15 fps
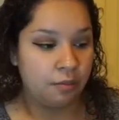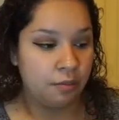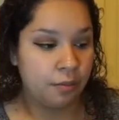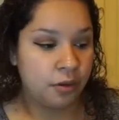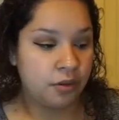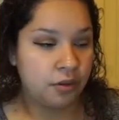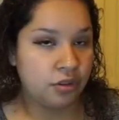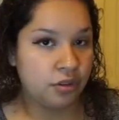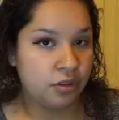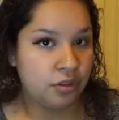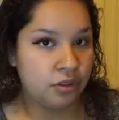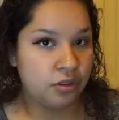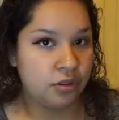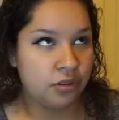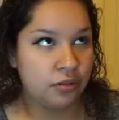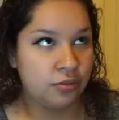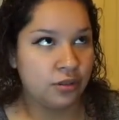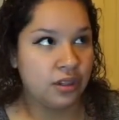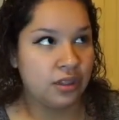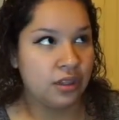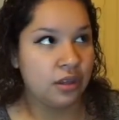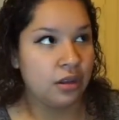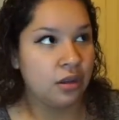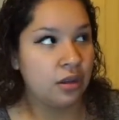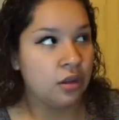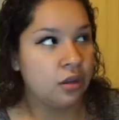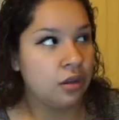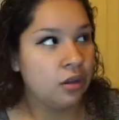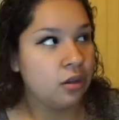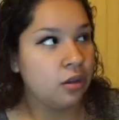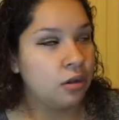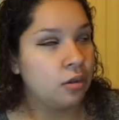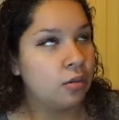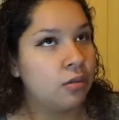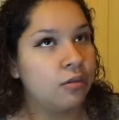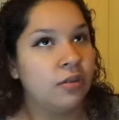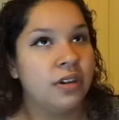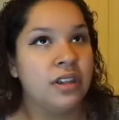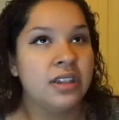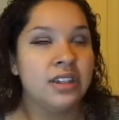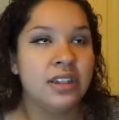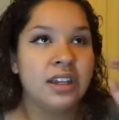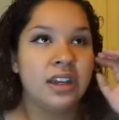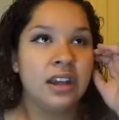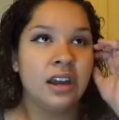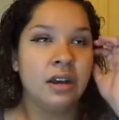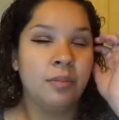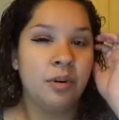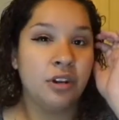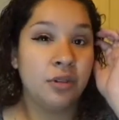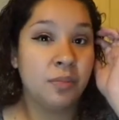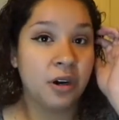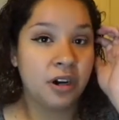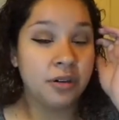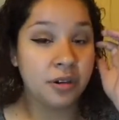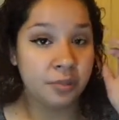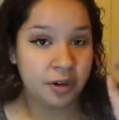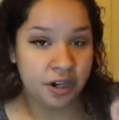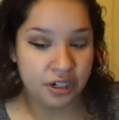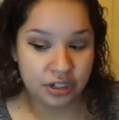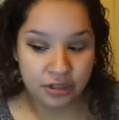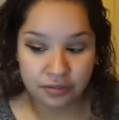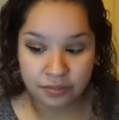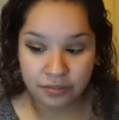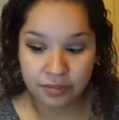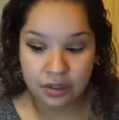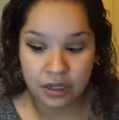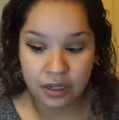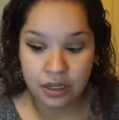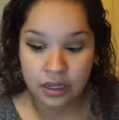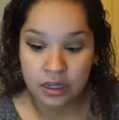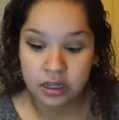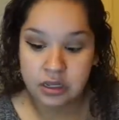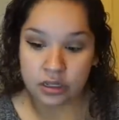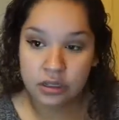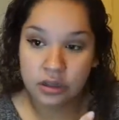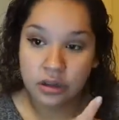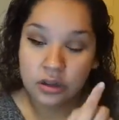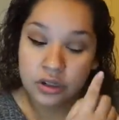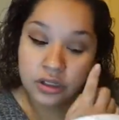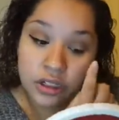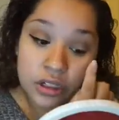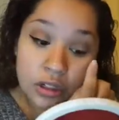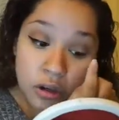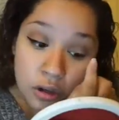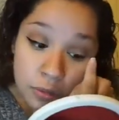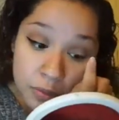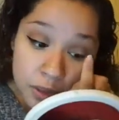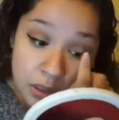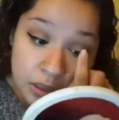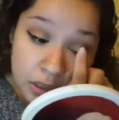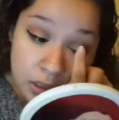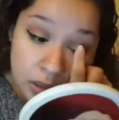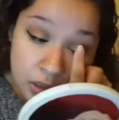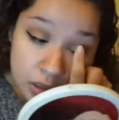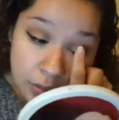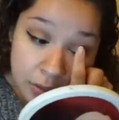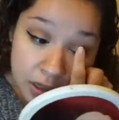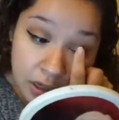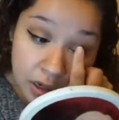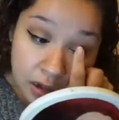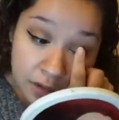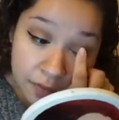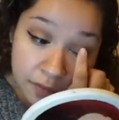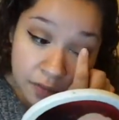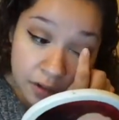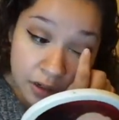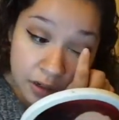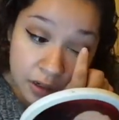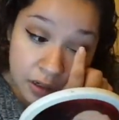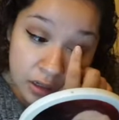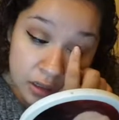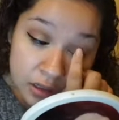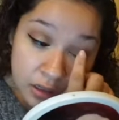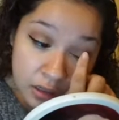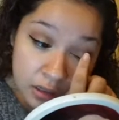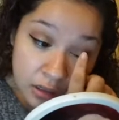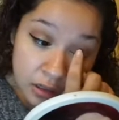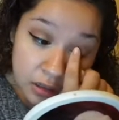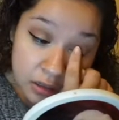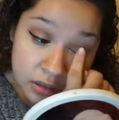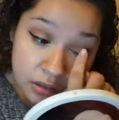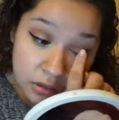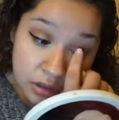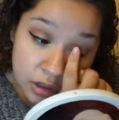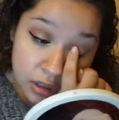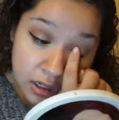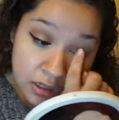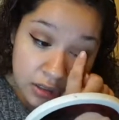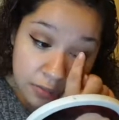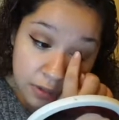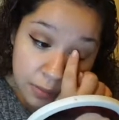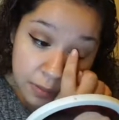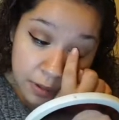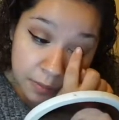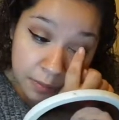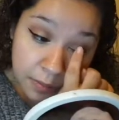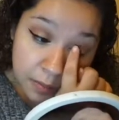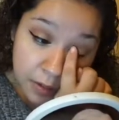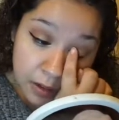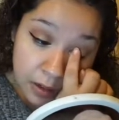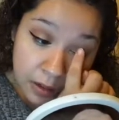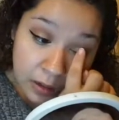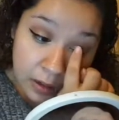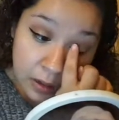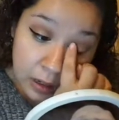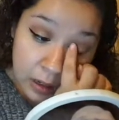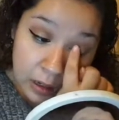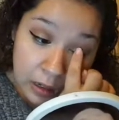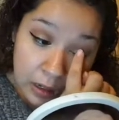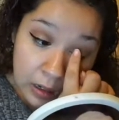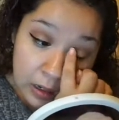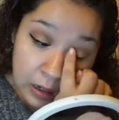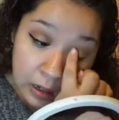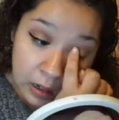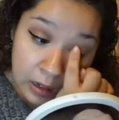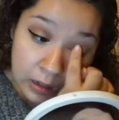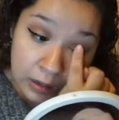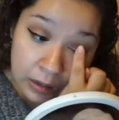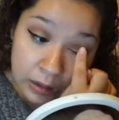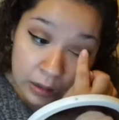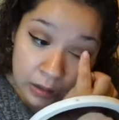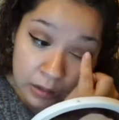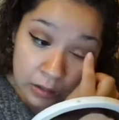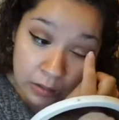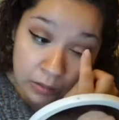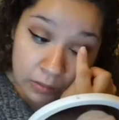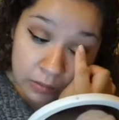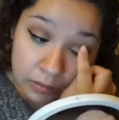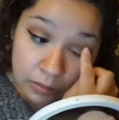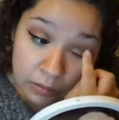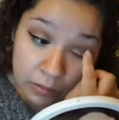postpartum depression. So she told me, she's like, you need to be careful, you need to start, you know, socializing with people, and not, you know,